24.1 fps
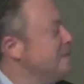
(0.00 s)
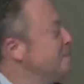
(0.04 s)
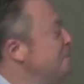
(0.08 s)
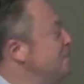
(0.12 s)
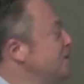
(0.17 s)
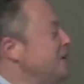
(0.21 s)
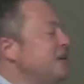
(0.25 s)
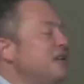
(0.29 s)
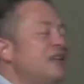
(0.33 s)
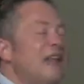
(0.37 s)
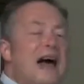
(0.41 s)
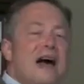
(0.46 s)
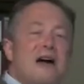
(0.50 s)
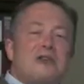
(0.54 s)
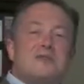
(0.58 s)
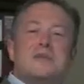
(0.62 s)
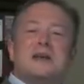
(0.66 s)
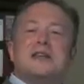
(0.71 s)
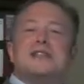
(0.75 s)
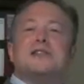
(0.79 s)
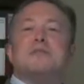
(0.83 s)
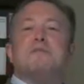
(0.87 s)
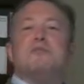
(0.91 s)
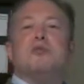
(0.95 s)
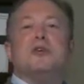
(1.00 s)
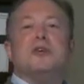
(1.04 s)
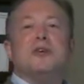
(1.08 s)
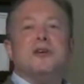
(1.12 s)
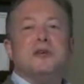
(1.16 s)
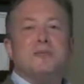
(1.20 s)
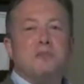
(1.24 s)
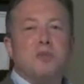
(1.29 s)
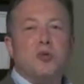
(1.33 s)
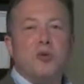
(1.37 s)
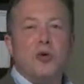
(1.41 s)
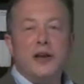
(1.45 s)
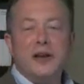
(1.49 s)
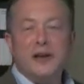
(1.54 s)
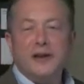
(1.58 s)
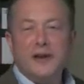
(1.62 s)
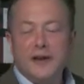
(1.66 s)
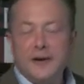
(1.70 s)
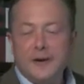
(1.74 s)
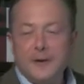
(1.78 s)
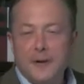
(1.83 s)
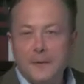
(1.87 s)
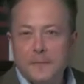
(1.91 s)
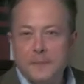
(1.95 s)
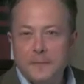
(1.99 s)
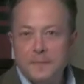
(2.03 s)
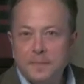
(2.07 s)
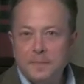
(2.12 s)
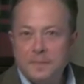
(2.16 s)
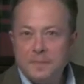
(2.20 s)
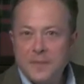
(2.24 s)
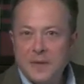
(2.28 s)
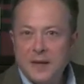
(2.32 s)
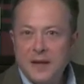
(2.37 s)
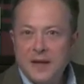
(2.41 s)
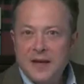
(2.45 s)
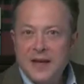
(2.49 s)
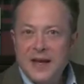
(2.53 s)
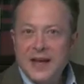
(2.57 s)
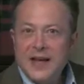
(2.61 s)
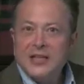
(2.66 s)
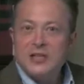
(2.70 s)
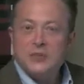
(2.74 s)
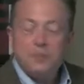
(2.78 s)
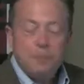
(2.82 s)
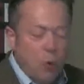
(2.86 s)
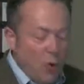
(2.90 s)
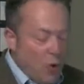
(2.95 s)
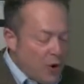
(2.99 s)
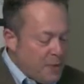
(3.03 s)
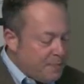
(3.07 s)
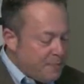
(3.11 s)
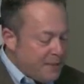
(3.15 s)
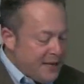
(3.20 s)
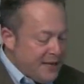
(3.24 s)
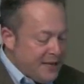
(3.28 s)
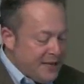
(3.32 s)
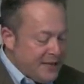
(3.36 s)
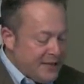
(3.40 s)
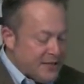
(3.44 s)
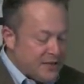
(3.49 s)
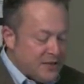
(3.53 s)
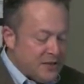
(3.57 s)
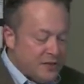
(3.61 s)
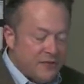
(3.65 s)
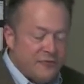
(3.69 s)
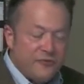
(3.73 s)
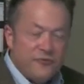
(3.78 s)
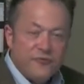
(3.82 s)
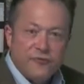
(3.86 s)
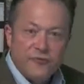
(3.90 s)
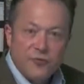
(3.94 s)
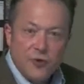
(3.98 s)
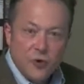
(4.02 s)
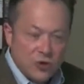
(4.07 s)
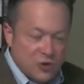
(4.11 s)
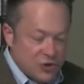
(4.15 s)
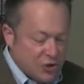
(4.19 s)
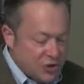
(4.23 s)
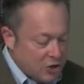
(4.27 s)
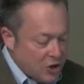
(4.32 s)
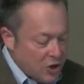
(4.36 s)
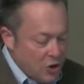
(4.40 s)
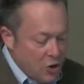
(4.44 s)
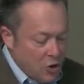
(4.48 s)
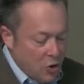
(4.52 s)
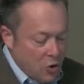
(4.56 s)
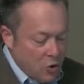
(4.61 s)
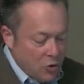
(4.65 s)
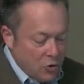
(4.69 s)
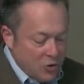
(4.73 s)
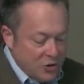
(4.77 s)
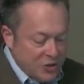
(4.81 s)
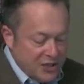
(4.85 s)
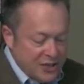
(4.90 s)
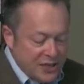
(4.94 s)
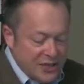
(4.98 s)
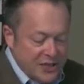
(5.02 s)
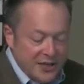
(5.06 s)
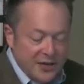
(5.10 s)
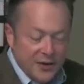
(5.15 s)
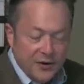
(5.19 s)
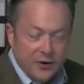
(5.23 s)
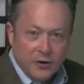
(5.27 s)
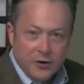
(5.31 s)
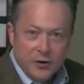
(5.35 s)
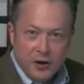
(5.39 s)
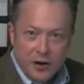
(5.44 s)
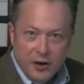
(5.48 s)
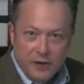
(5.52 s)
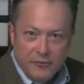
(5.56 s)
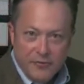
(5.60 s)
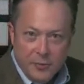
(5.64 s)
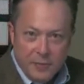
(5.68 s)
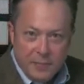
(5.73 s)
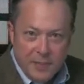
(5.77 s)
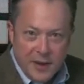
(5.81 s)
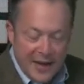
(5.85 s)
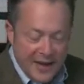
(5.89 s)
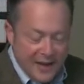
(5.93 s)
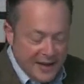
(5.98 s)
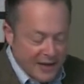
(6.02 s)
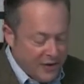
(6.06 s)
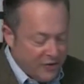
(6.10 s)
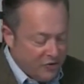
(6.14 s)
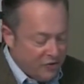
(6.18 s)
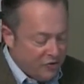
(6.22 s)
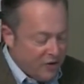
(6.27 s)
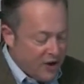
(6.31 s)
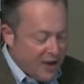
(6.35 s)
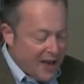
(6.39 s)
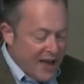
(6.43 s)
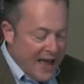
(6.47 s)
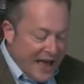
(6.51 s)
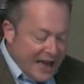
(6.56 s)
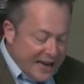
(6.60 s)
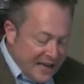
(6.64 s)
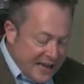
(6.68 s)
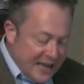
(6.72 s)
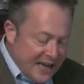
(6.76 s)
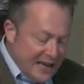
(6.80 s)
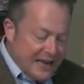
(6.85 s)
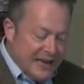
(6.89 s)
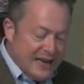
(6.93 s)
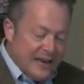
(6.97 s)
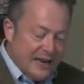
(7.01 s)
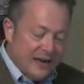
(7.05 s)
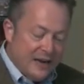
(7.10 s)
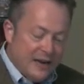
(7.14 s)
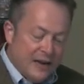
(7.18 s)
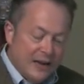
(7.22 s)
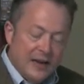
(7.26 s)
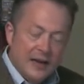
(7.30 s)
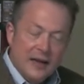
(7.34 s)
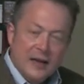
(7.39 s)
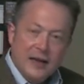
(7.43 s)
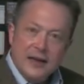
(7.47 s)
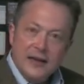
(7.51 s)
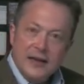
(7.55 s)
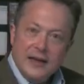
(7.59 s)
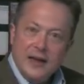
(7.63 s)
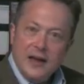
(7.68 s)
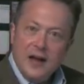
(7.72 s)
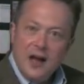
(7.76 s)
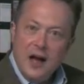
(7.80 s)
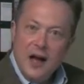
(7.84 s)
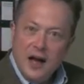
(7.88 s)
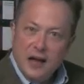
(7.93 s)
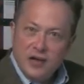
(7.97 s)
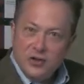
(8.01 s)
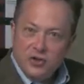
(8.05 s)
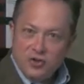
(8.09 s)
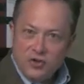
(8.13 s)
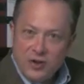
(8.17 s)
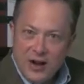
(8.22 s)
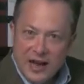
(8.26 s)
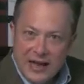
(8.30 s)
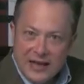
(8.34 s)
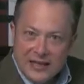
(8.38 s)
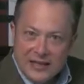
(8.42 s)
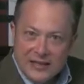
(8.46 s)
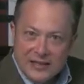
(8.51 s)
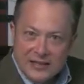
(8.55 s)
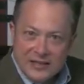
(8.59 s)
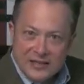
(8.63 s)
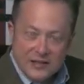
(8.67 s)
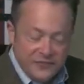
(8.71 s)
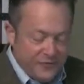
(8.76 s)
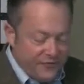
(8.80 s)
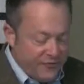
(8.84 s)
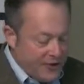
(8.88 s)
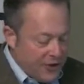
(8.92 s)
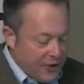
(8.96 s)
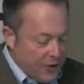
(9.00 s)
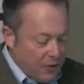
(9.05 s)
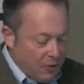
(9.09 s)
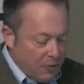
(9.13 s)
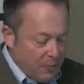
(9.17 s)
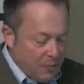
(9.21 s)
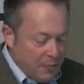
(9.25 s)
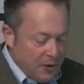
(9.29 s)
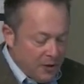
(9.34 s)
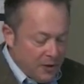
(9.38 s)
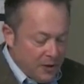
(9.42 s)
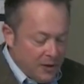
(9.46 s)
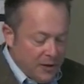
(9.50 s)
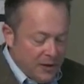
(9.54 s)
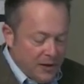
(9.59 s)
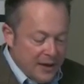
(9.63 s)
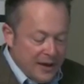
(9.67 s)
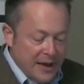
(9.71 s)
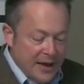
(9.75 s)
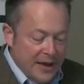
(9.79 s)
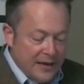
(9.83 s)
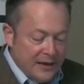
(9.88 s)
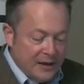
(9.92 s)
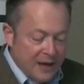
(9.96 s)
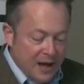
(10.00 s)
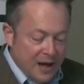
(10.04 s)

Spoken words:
MacLeod makes a brilliant point here. His point begins in the first tier of the page, and in it, he contrasts film and